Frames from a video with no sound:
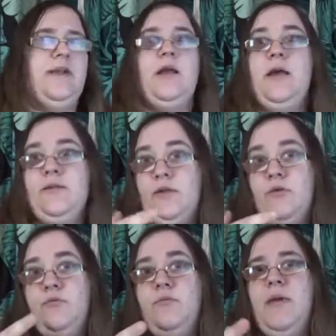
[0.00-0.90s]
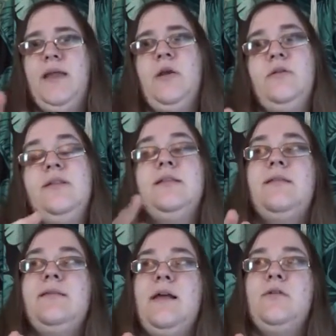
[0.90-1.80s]
Now, as you may notice in the
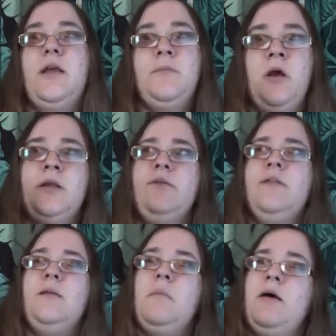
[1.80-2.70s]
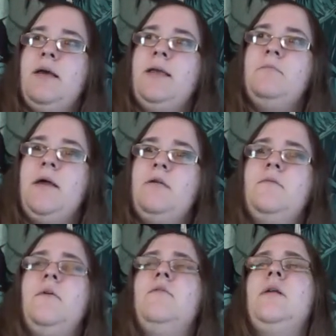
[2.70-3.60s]
sound, I'm not using my
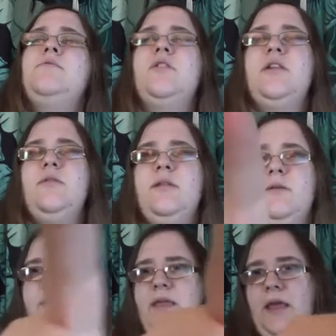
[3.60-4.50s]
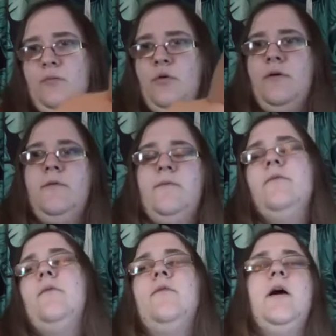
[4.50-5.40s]
microphone, I'm just using the camera
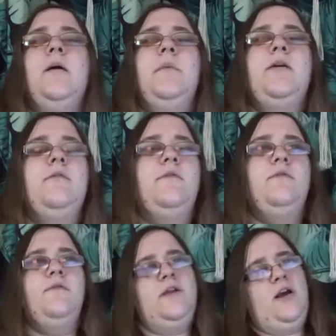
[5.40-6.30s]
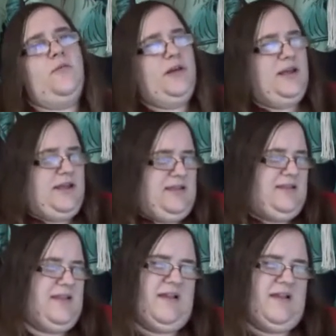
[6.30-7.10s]
microphone for now because